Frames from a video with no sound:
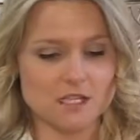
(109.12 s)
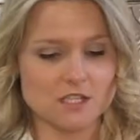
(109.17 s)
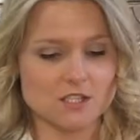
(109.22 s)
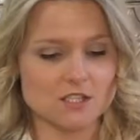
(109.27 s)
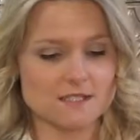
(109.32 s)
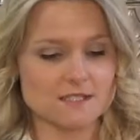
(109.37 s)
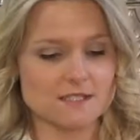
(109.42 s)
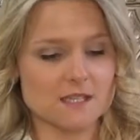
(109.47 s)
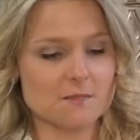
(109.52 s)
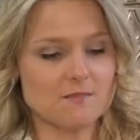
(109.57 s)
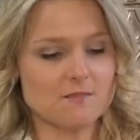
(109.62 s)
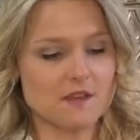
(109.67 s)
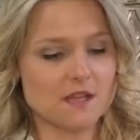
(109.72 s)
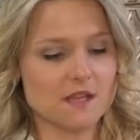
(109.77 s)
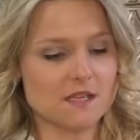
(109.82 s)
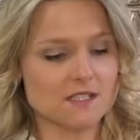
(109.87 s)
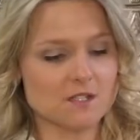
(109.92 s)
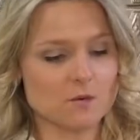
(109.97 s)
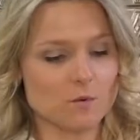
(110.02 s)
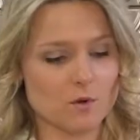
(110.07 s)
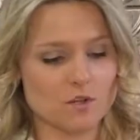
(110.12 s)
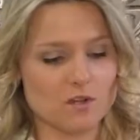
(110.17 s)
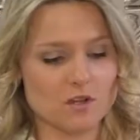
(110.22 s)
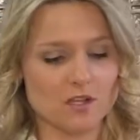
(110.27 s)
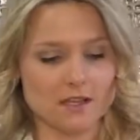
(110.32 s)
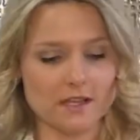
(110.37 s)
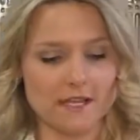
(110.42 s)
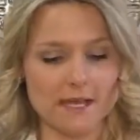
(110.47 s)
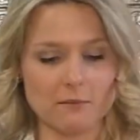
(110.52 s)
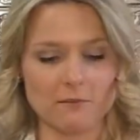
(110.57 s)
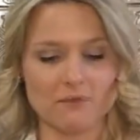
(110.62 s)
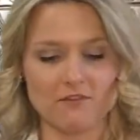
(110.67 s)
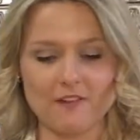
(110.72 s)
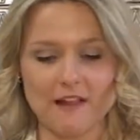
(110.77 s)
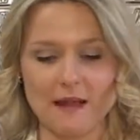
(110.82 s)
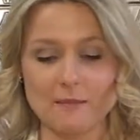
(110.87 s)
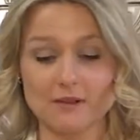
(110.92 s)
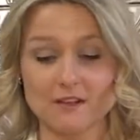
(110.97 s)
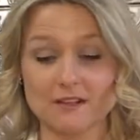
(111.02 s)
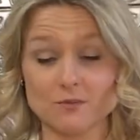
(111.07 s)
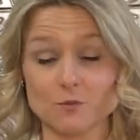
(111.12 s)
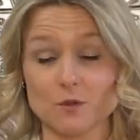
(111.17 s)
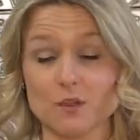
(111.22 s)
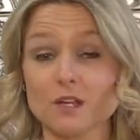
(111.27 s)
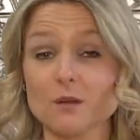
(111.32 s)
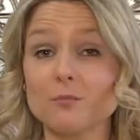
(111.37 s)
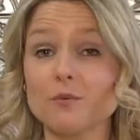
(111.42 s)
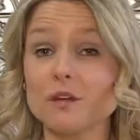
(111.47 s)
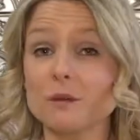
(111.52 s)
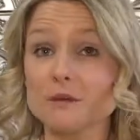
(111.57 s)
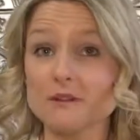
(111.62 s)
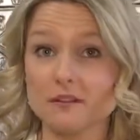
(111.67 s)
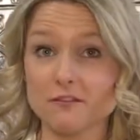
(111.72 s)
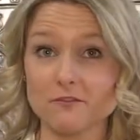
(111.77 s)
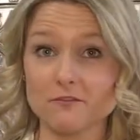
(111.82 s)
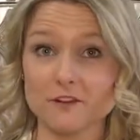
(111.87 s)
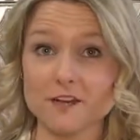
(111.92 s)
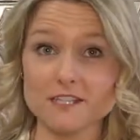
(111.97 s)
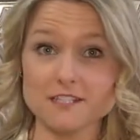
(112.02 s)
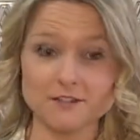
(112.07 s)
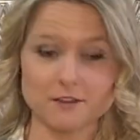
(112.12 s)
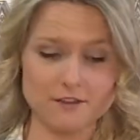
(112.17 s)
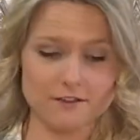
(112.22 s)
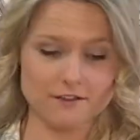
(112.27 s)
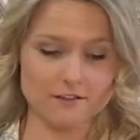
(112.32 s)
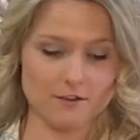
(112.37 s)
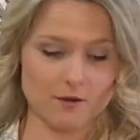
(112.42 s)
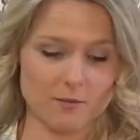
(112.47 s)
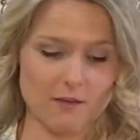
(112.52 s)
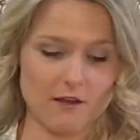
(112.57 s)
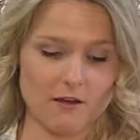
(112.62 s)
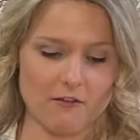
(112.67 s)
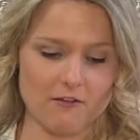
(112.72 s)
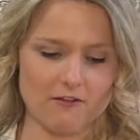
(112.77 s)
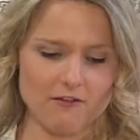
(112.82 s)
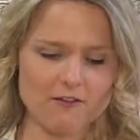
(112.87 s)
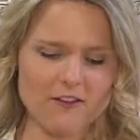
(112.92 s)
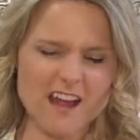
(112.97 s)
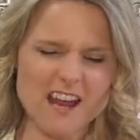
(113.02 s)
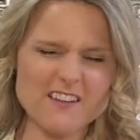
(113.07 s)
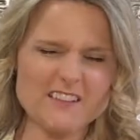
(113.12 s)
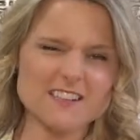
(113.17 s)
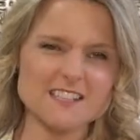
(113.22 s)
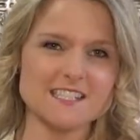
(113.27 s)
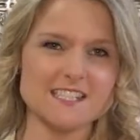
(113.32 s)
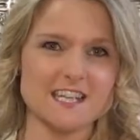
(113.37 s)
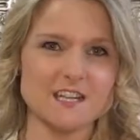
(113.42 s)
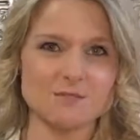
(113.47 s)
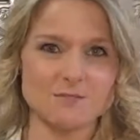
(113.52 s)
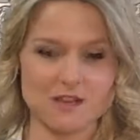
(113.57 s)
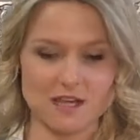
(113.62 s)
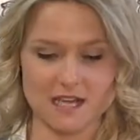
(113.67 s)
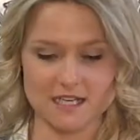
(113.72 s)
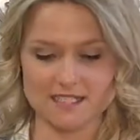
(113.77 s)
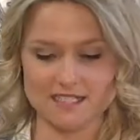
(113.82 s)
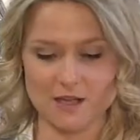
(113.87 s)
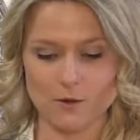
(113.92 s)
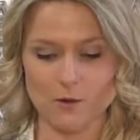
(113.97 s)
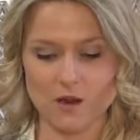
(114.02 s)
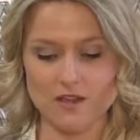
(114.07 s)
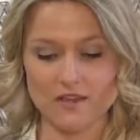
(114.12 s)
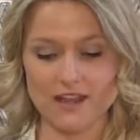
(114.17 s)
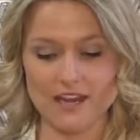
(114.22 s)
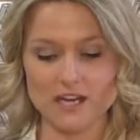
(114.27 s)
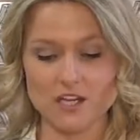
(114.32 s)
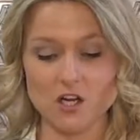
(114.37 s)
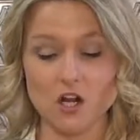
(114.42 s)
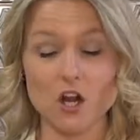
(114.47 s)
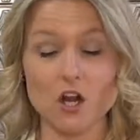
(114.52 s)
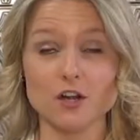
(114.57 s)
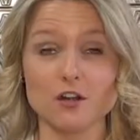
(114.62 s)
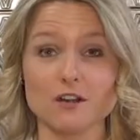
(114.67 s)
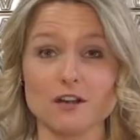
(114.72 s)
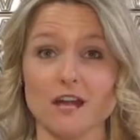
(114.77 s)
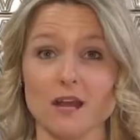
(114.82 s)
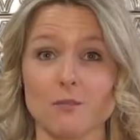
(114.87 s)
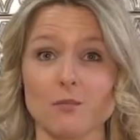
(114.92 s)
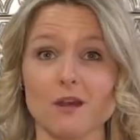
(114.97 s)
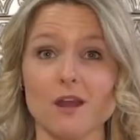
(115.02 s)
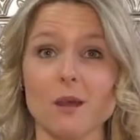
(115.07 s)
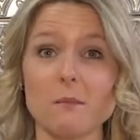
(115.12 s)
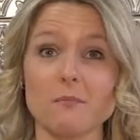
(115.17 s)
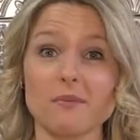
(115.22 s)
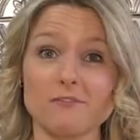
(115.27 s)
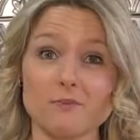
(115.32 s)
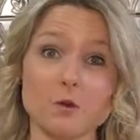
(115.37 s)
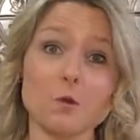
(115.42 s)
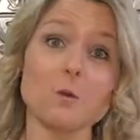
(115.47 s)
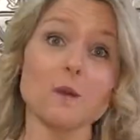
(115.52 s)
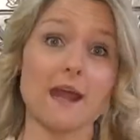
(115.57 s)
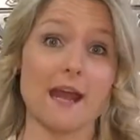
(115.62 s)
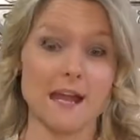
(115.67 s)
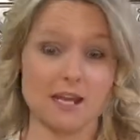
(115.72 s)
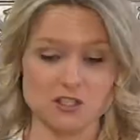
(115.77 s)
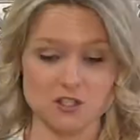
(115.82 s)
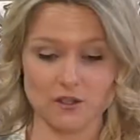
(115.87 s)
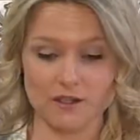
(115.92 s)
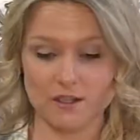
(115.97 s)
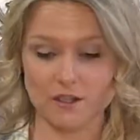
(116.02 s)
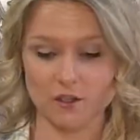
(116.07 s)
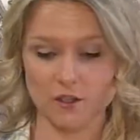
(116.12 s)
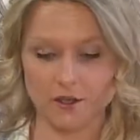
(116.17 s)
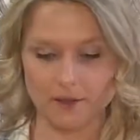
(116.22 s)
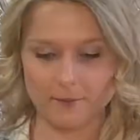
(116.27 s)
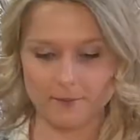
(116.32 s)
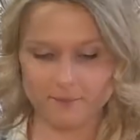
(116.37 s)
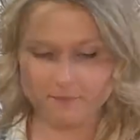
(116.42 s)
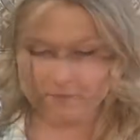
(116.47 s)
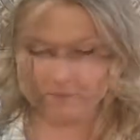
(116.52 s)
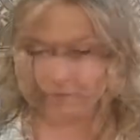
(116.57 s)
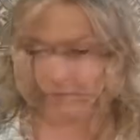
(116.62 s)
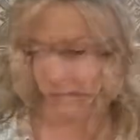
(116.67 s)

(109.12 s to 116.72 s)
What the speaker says: Just something to where you can lay them flat, because we're going to put them in the freezer for about 5 to 10 minutes. That way they can harden up before we actually cook them.